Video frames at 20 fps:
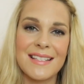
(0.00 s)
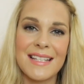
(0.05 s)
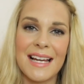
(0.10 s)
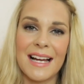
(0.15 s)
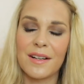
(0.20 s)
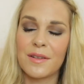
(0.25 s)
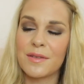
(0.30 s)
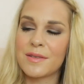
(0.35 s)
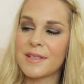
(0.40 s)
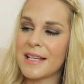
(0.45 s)

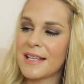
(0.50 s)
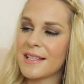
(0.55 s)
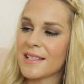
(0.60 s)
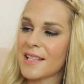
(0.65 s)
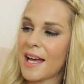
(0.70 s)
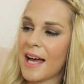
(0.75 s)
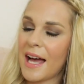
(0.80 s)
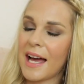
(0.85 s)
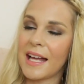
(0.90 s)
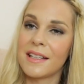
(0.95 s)
Tangle
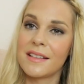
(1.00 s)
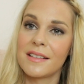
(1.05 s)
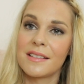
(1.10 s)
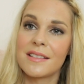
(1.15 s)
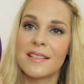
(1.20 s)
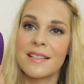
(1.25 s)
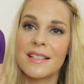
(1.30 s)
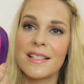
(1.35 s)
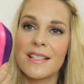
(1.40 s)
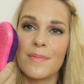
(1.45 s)
teaser, and
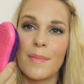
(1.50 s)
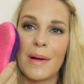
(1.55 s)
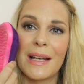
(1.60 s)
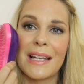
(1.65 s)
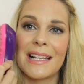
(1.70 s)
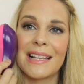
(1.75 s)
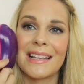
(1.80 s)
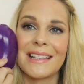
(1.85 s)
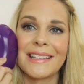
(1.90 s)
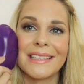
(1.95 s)
this is my
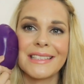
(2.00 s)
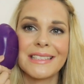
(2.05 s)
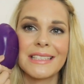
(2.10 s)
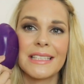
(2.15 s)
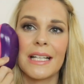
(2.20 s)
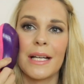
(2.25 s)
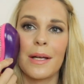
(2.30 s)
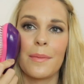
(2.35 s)
little